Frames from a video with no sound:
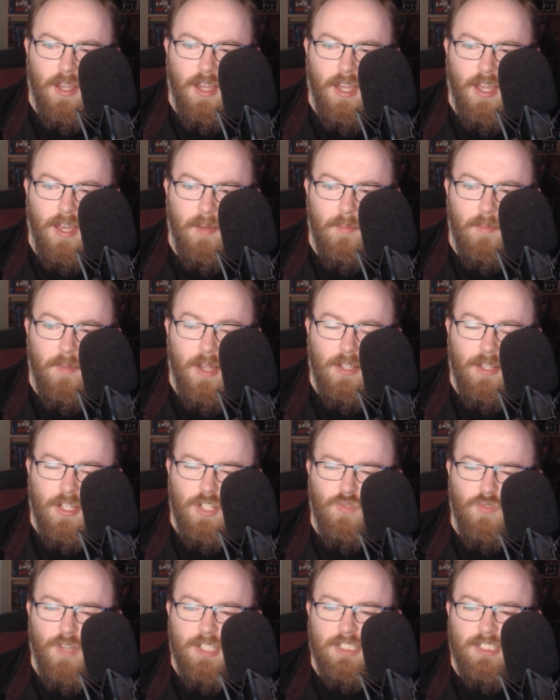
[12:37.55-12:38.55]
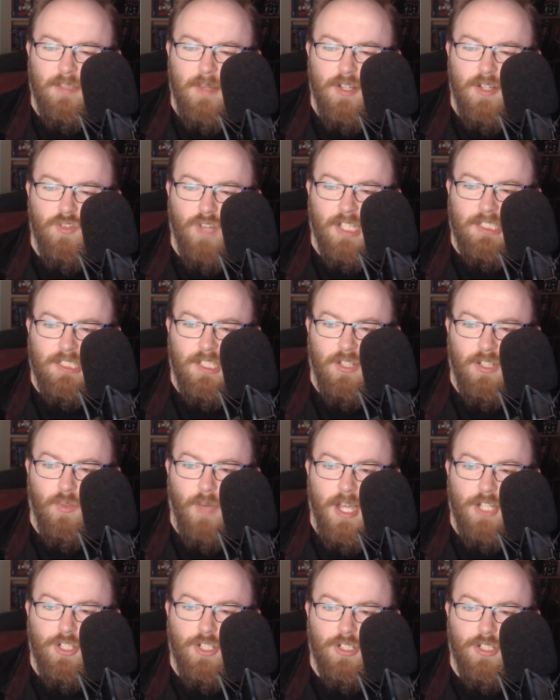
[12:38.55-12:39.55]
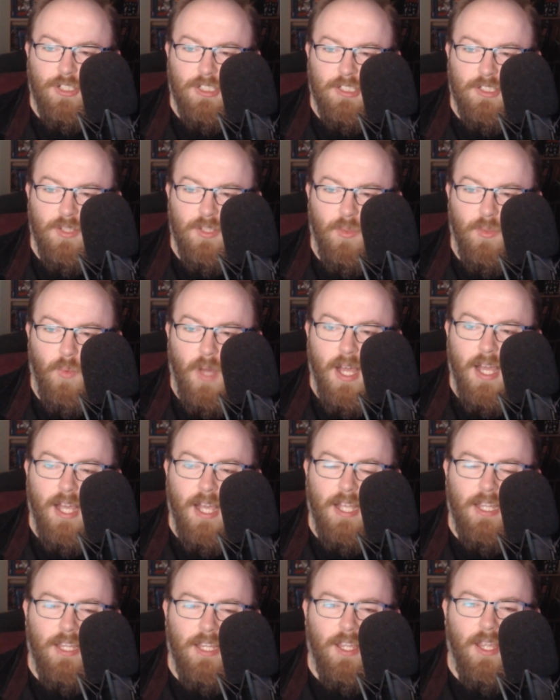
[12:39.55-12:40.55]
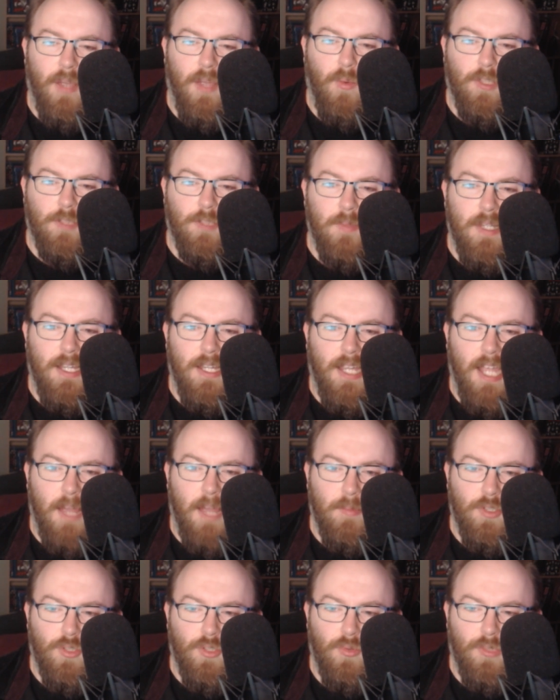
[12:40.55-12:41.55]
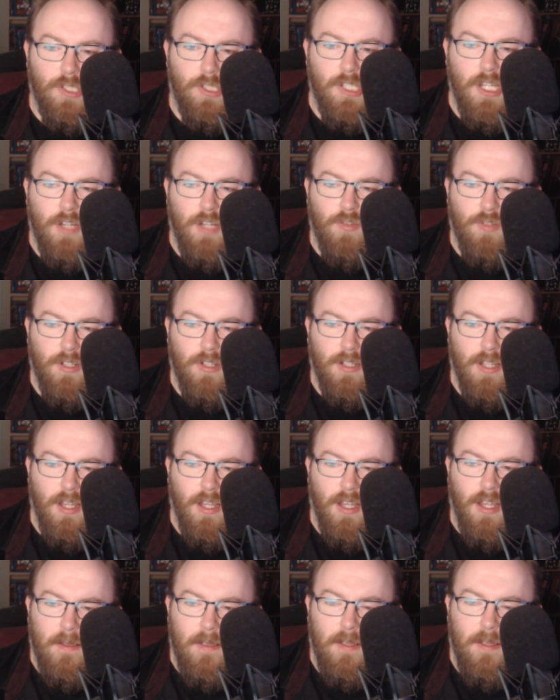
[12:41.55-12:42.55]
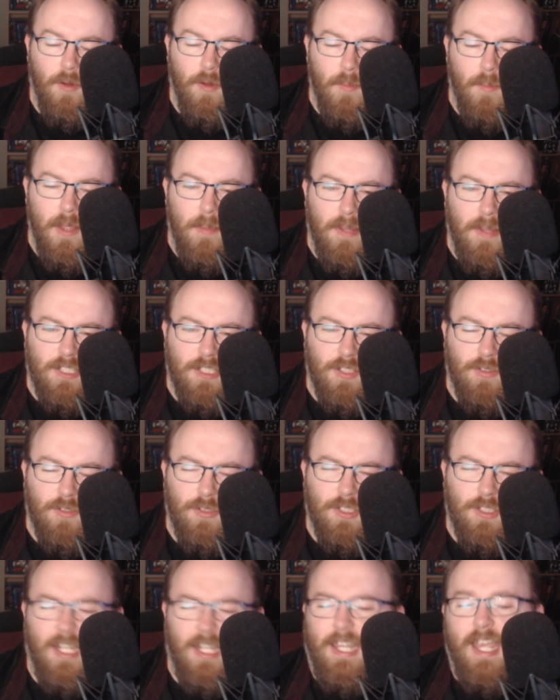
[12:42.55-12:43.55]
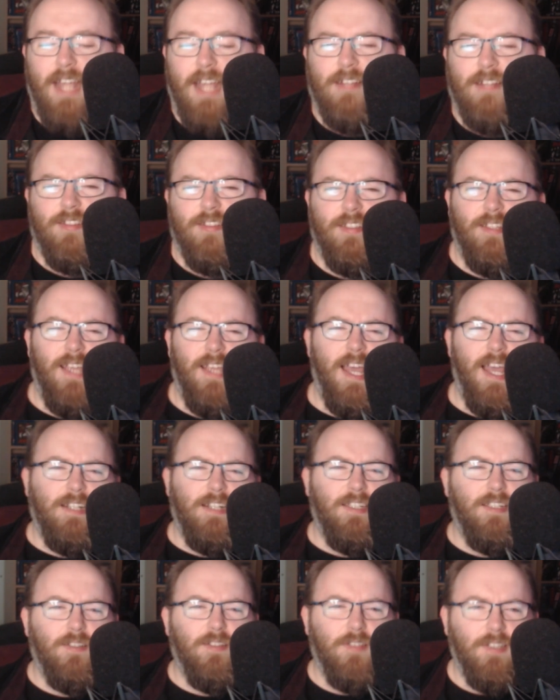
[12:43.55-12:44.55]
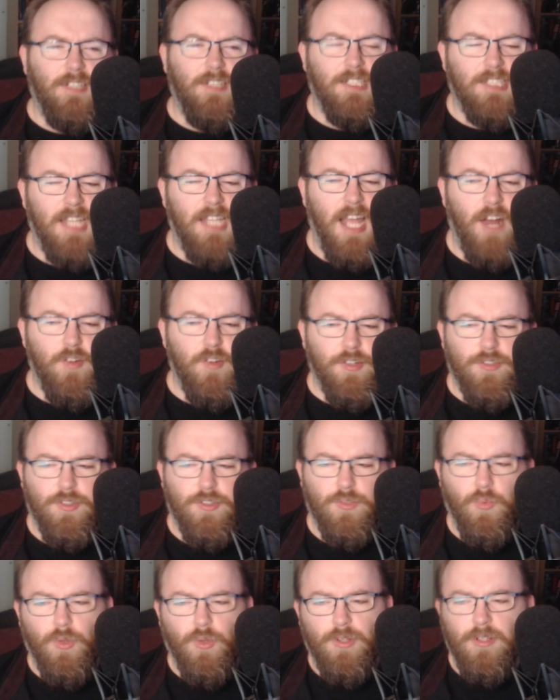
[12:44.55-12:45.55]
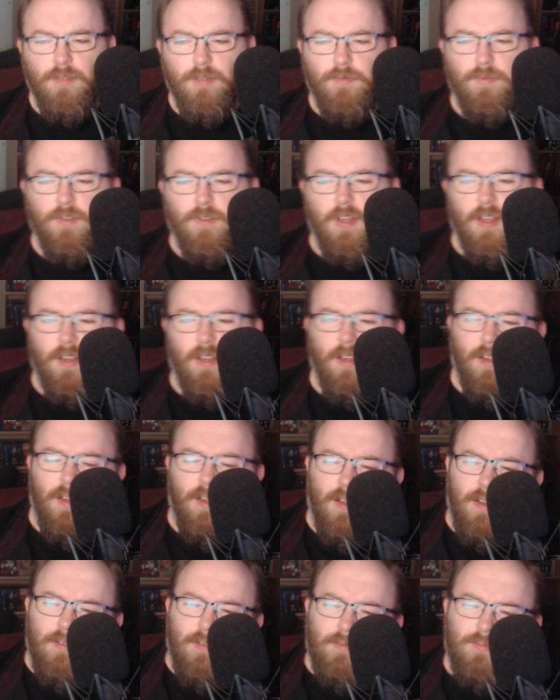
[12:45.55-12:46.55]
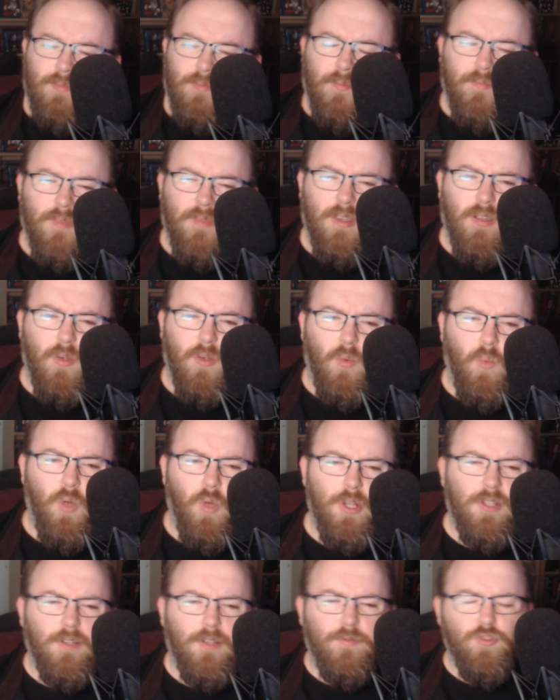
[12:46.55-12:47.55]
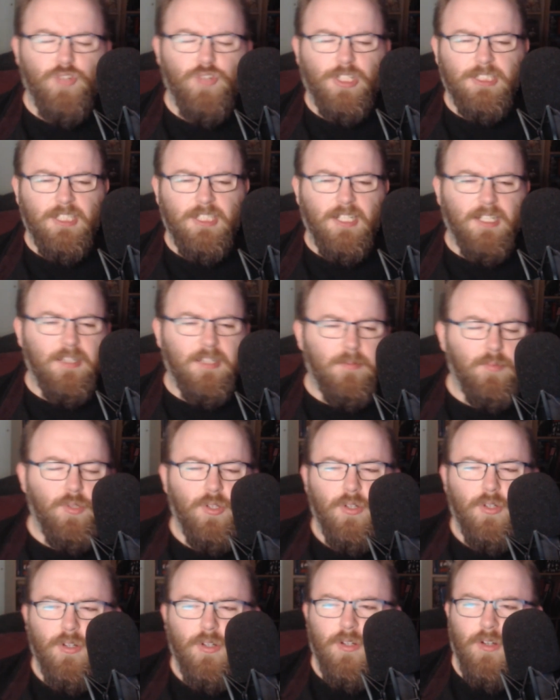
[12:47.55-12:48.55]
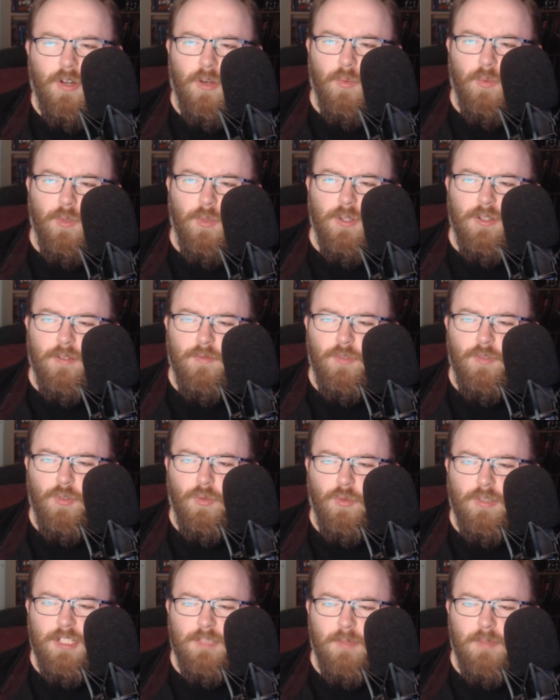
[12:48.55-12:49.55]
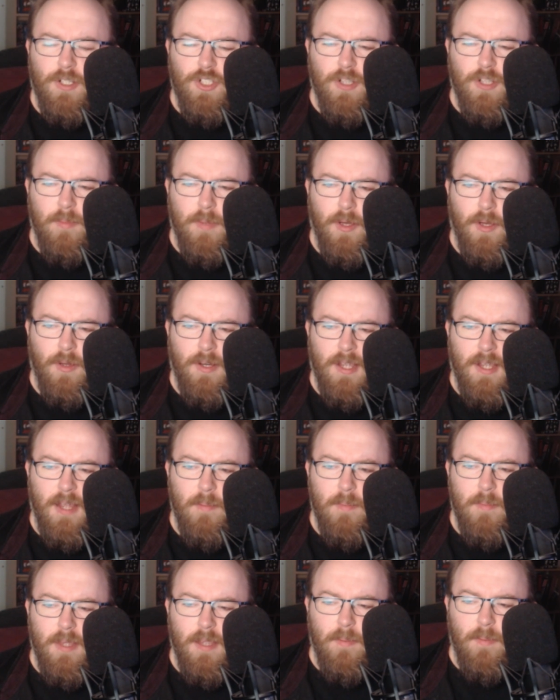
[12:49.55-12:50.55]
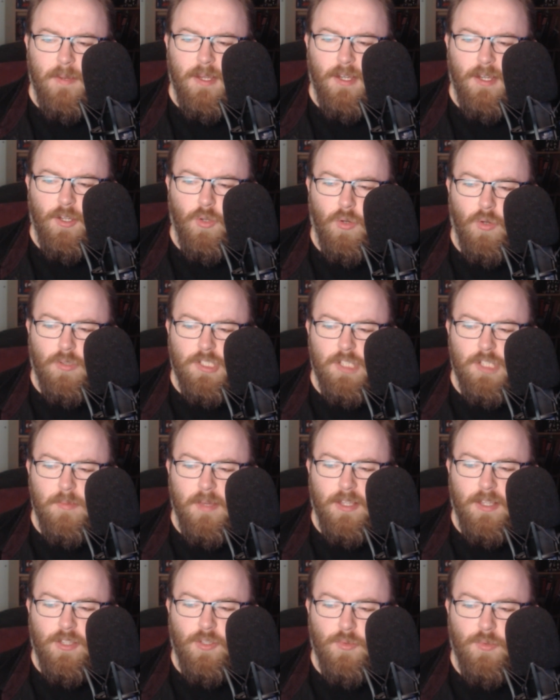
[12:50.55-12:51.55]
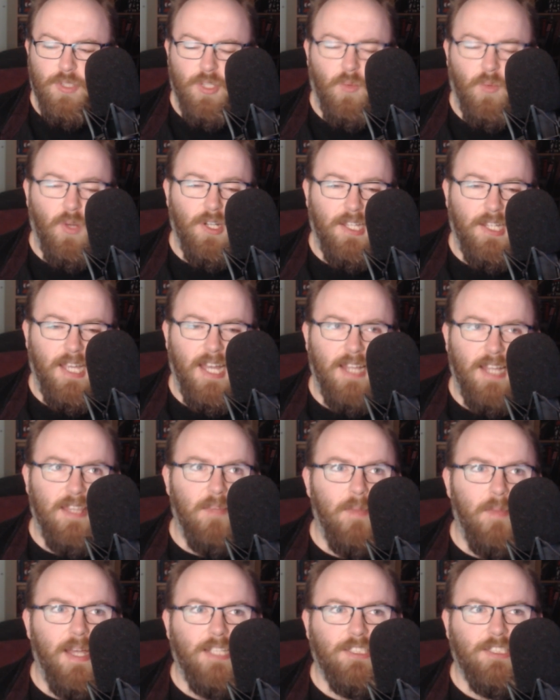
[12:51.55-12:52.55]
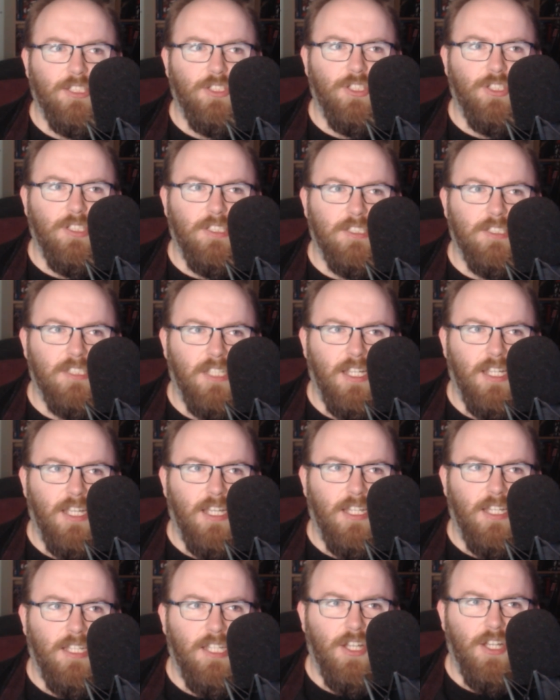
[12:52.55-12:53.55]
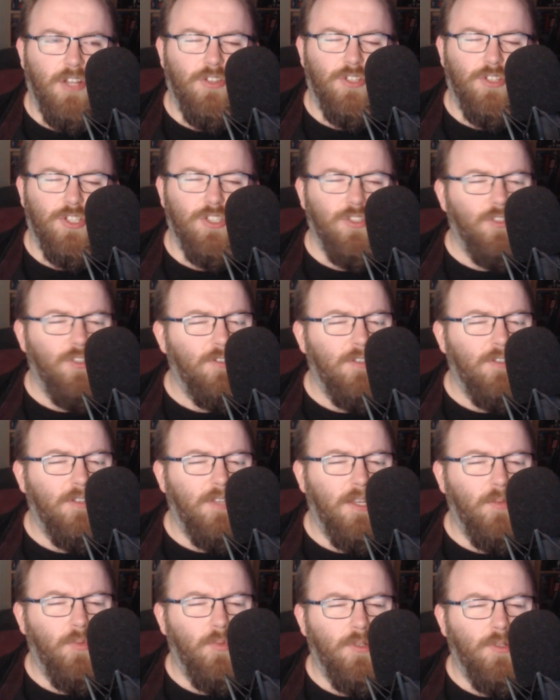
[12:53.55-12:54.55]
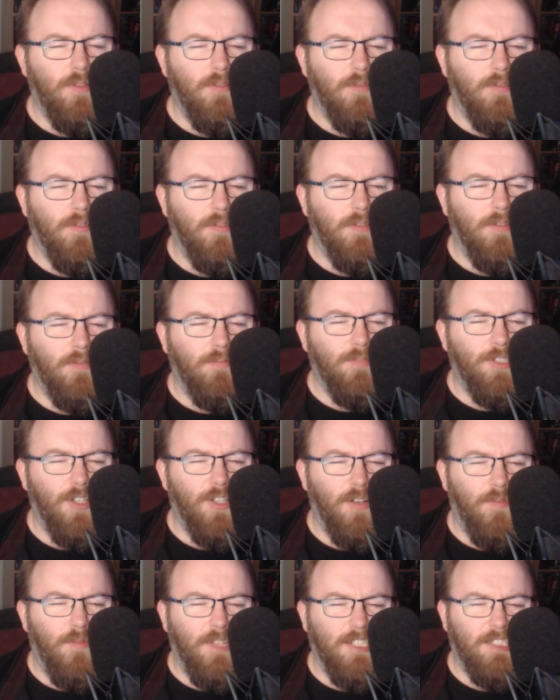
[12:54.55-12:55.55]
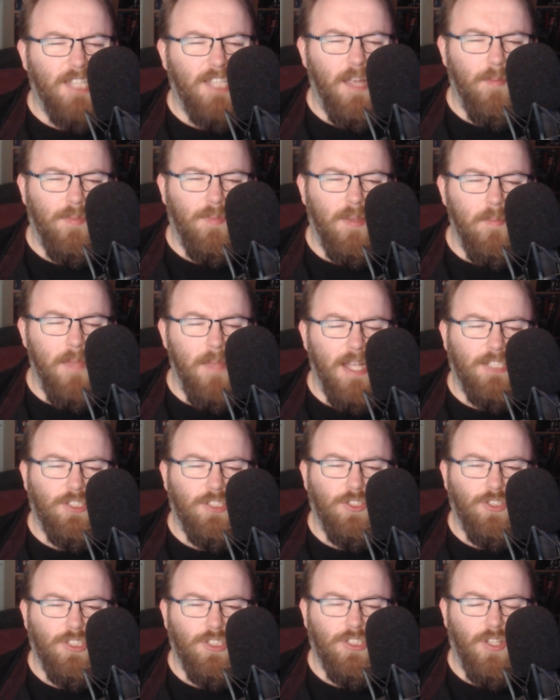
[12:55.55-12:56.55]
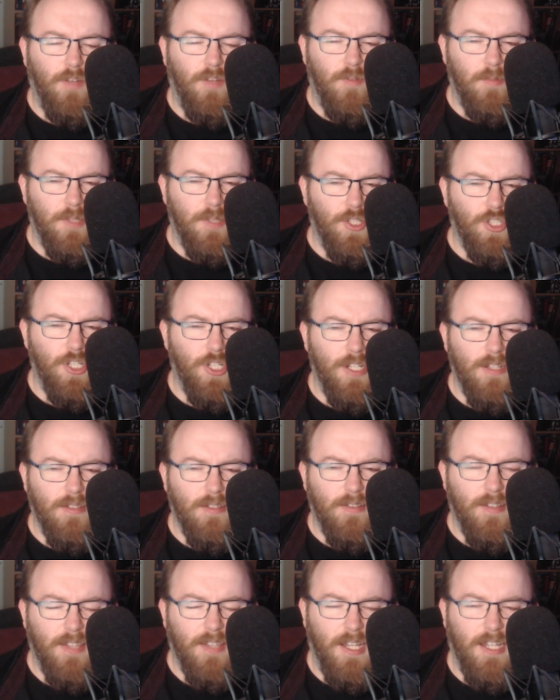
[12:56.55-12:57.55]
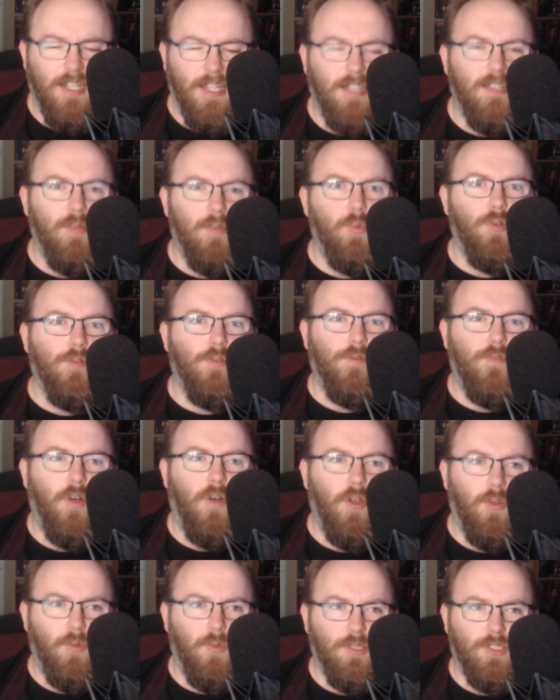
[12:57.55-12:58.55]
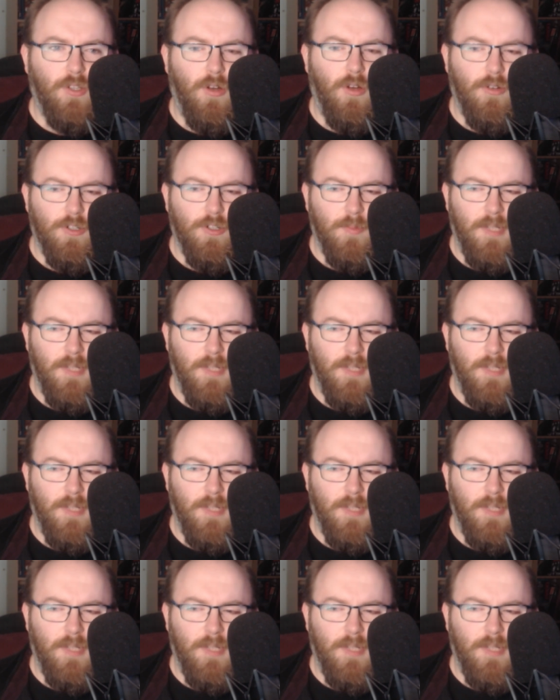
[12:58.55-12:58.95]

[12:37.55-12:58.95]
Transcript: It does raise some interesting questions as to why it was being kept so secret. You know, maybe this goes again to the idea that these characters wouldn't have trusted a computer or wouldn't have known as much about it. And maybe Goldsmith, who was the one getting the messages, he understood that they wouldn't sort of accept the messages of a machine, thinking they wouldn't follow its orders.